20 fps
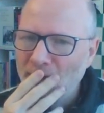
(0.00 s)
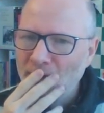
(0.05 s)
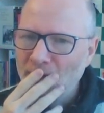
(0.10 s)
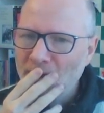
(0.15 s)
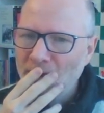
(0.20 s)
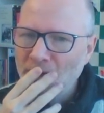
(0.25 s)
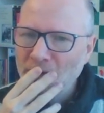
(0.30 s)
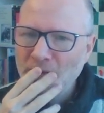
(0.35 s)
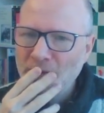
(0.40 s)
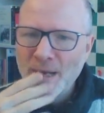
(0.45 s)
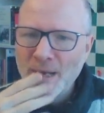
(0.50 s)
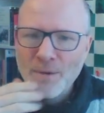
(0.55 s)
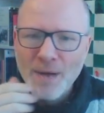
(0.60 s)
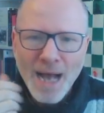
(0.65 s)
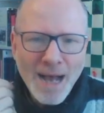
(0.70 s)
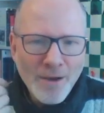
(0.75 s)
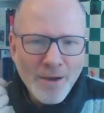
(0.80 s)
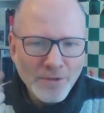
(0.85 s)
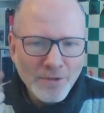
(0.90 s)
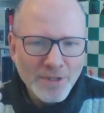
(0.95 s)
Because now
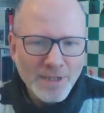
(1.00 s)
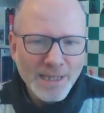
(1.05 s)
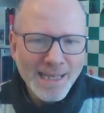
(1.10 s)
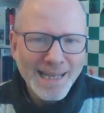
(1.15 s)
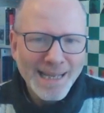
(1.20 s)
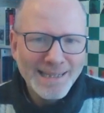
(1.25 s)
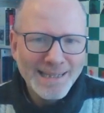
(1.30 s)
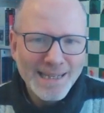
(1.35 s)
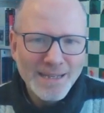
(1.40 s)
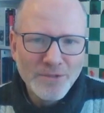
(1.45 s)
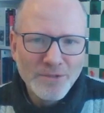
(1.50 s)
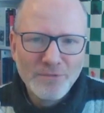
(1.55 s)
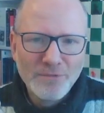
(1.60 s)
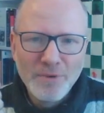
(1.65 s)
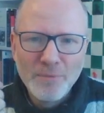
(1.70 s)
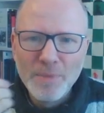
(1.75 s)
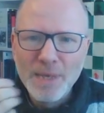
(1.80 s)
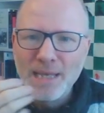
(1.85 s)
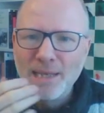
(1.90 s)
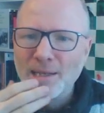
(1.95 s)
how to get in the
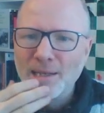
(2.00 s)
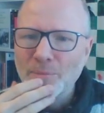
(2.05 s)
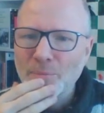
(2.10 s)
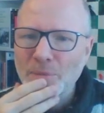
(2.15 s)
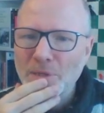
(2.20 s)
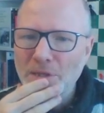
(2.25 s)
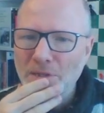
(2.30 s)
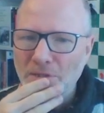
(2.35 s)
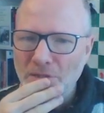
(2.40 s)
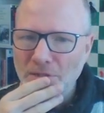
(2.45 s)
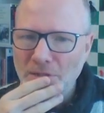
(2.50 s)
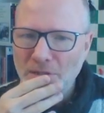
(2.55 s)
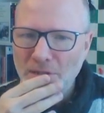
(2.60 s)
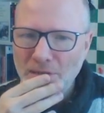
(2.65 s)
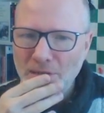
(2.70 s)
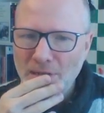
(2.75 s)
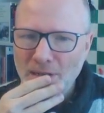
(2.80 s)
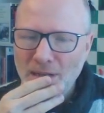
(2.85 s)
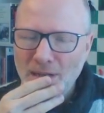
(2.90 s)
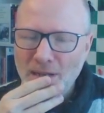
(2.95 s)
remaining pieces, huh?
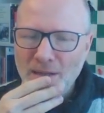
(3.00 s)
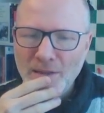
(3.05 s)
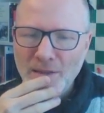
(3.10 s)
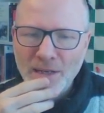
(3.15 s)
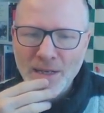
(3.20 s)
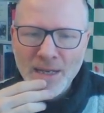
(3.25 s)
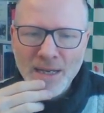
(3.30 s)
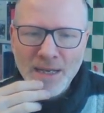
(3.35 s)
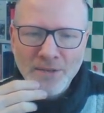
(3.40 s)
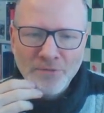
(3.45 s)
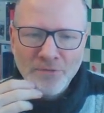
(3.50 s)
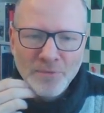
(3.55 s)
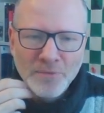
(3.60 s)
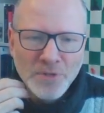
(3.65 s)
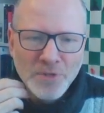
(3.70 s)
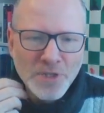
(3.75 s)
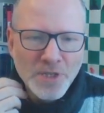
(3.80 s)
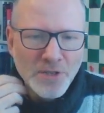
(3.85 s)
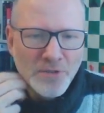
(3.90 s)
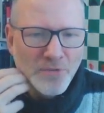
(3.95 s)
The knight from
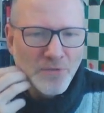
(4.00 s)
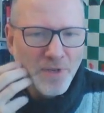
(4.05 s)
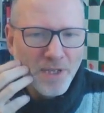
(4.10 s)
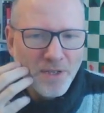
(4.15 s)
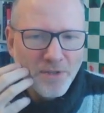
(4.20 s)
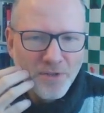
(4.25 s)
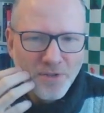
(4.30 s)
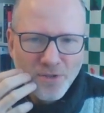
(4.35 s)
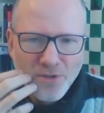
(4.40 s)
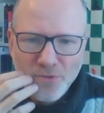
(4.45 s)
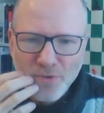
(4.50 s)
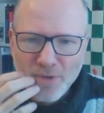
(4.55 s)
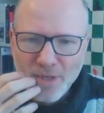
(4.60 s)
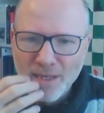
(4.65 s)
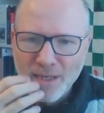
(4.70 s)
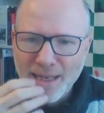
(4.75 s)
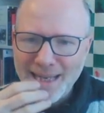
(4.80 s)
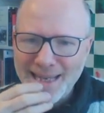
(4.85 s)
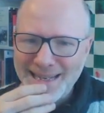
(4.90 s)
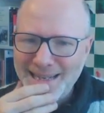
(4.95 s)
c3 isn't
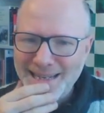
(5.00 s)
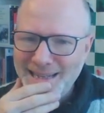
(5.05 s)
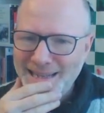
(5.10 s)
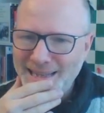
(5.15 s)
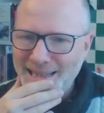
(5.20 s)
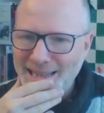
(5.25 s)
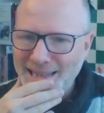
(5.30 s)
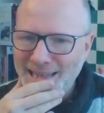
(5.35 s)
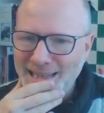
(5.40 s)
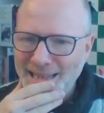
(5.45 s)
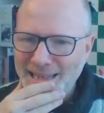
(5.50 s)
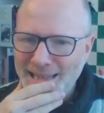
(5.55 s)
doing anything.